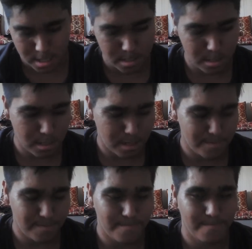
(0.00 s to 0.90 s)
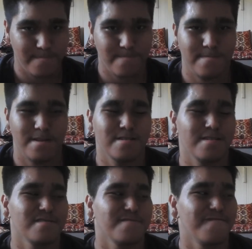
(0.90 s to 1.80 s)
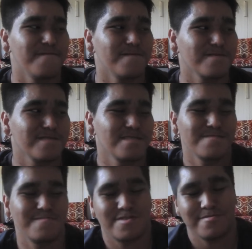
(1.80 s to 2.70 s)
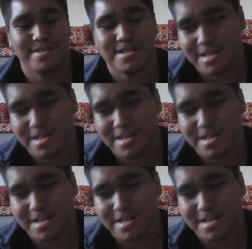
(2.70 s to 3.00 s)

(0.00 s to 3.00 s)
And so another vlog that I'm doing